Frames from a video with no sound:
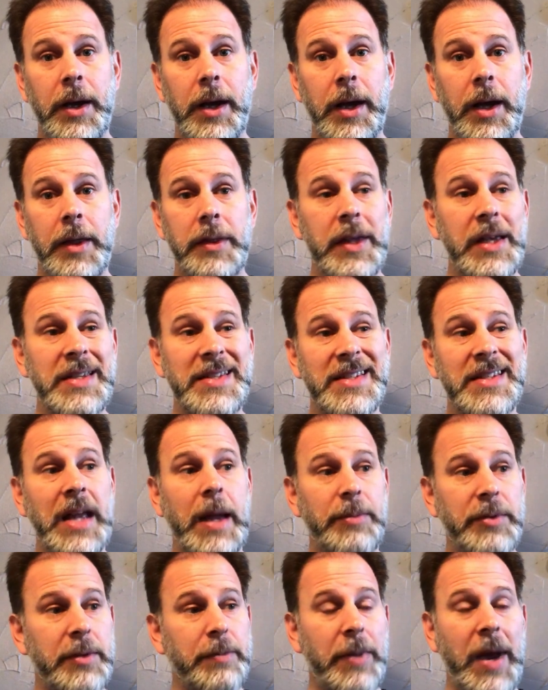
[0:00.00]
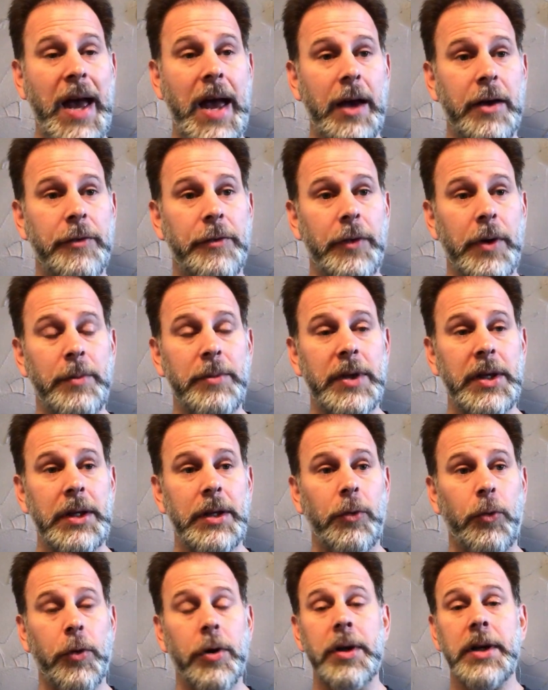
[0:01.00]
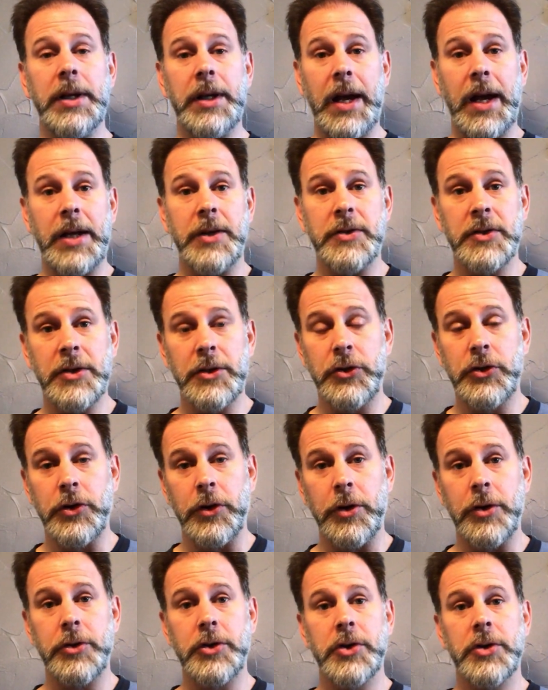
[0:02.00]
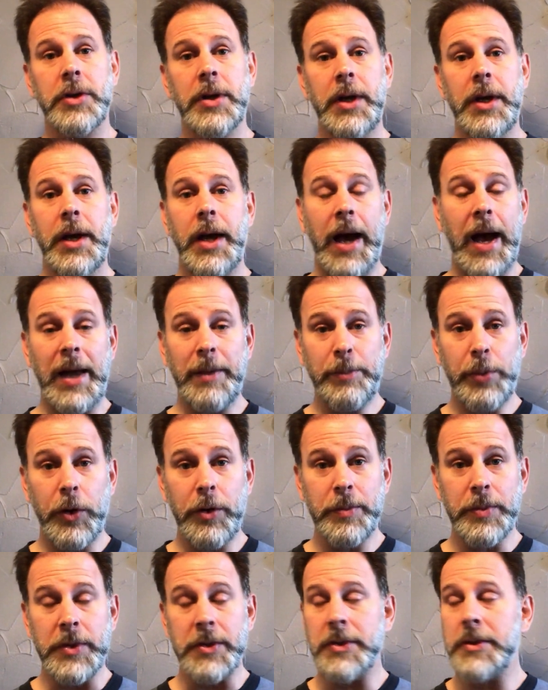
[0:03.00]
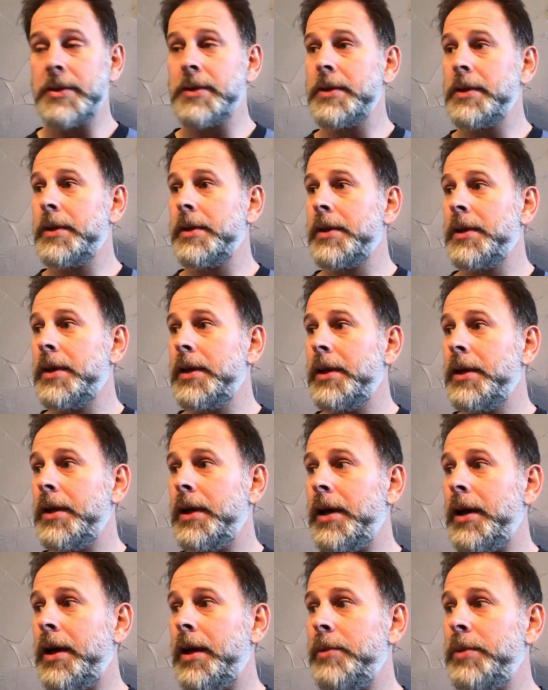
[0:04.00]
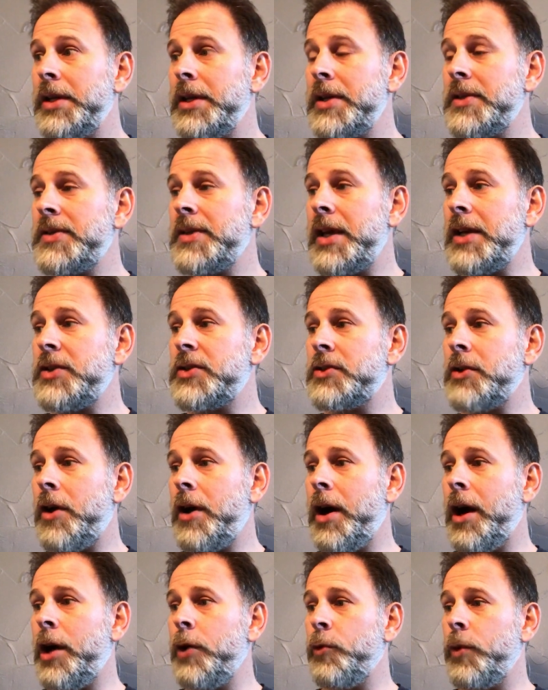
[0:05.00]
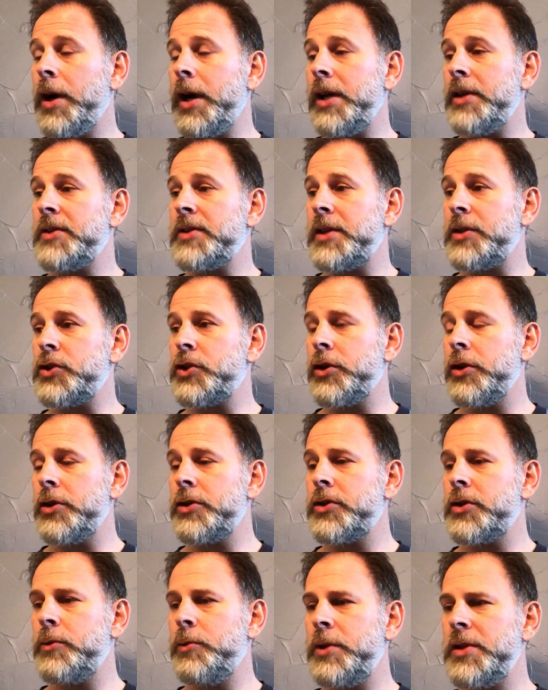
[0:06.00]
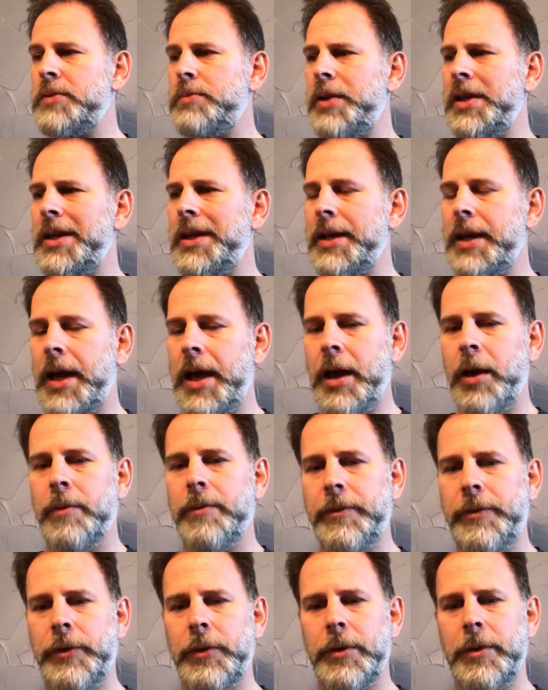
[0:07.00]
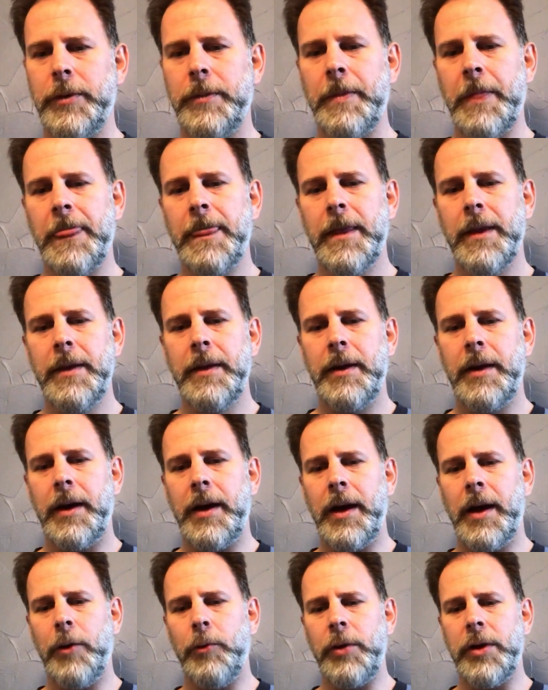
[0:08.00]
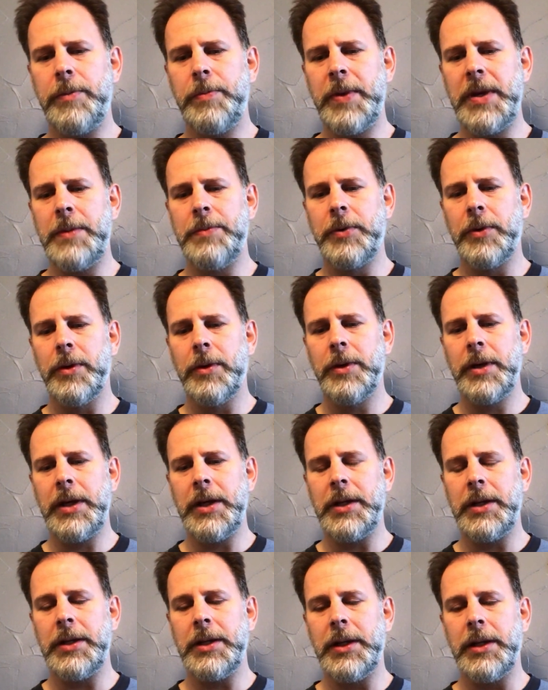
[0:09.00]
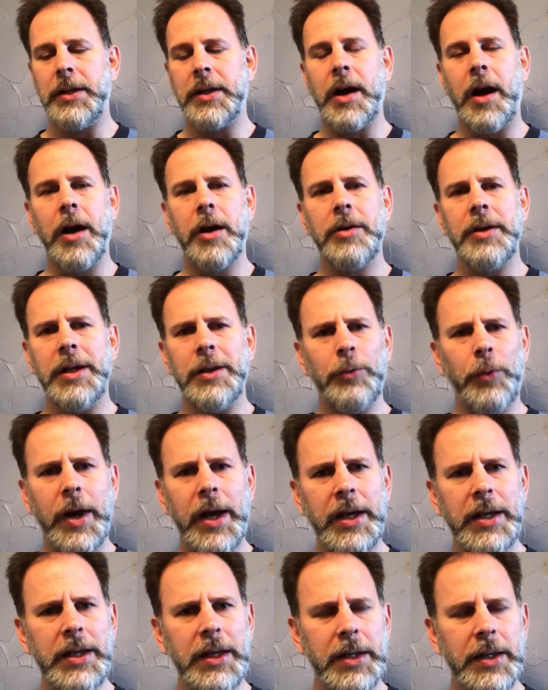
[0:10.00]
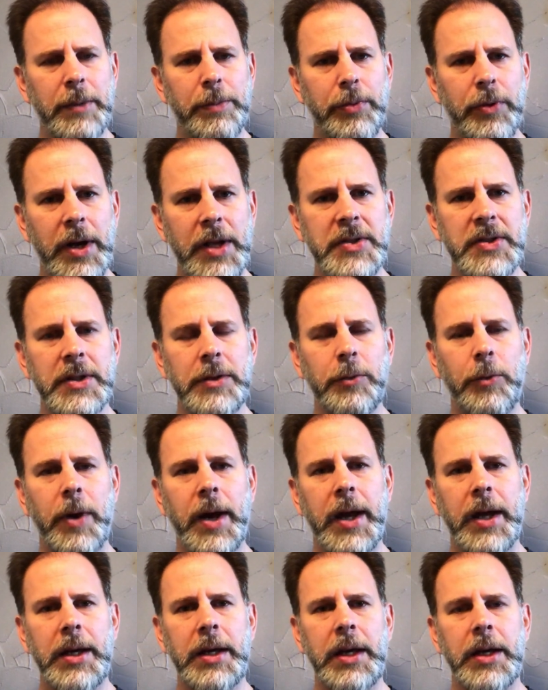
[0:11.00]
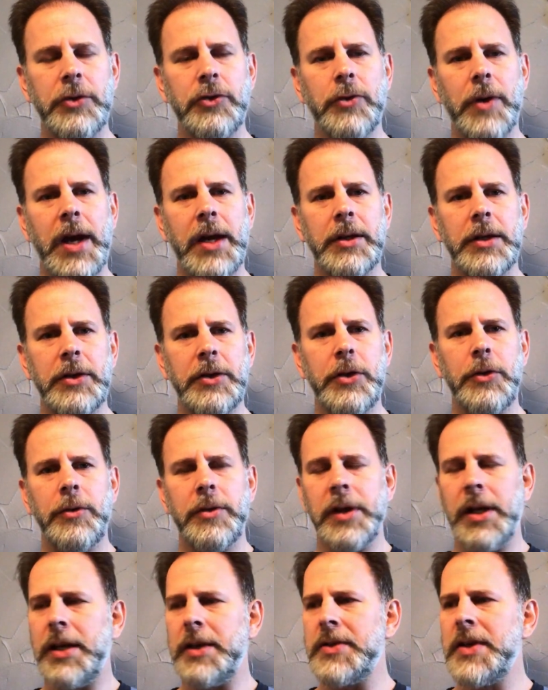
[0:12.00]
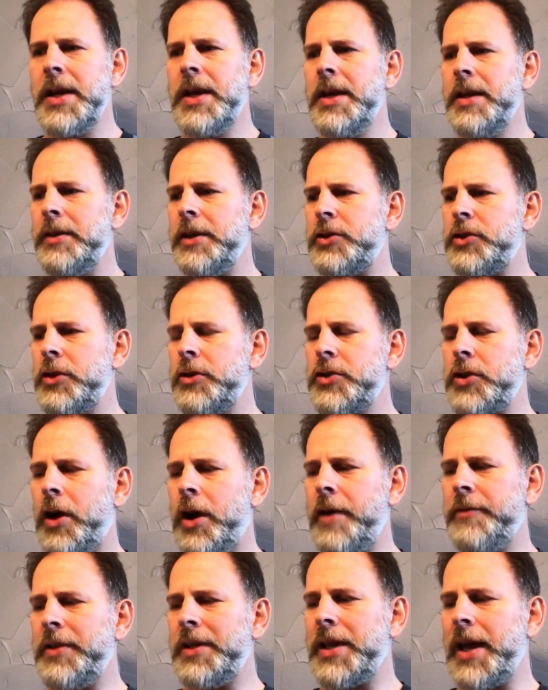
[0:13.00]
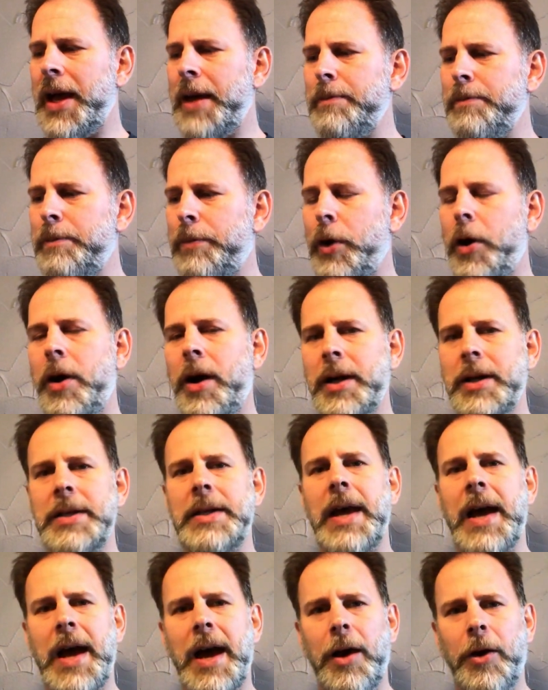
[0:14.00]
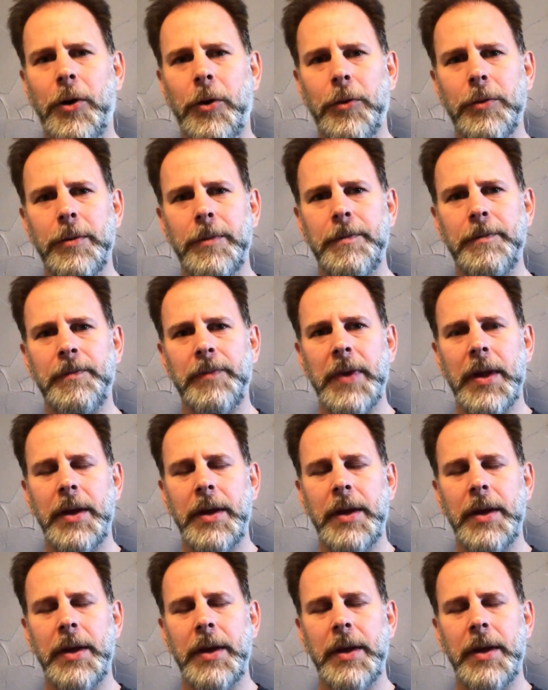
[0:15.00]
Uh, they stepped back from the organized church on purpose uh, because they saw, whereas the church was being helpful uh, with people in an incarnate way, in a present way, and trying to do things, the church often got bogged down